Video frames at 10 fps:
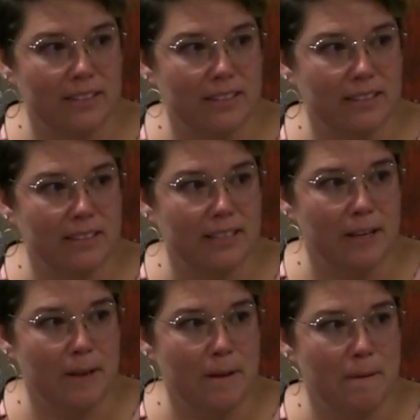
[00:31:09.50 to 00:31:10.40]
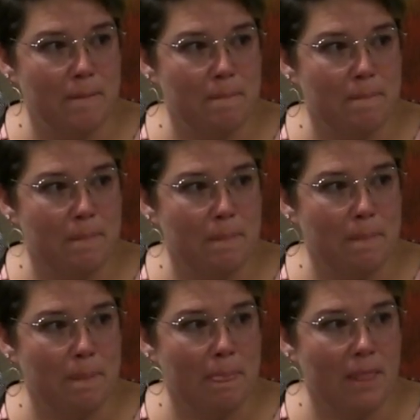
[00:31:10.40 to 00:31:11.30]

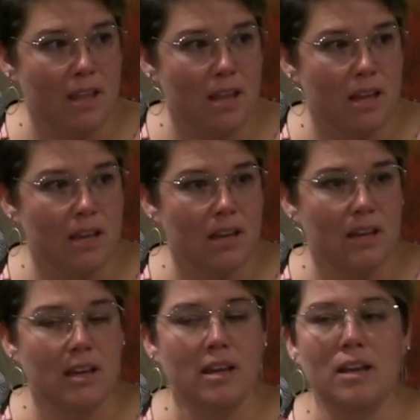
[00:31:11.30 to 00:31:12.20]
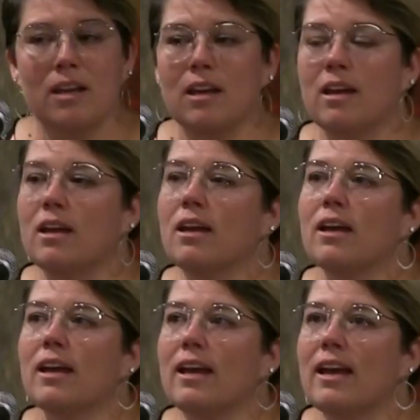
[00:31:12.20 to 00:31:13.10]

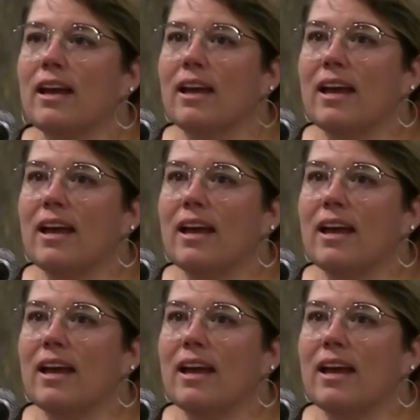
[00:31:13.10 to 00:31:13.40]
[no speech]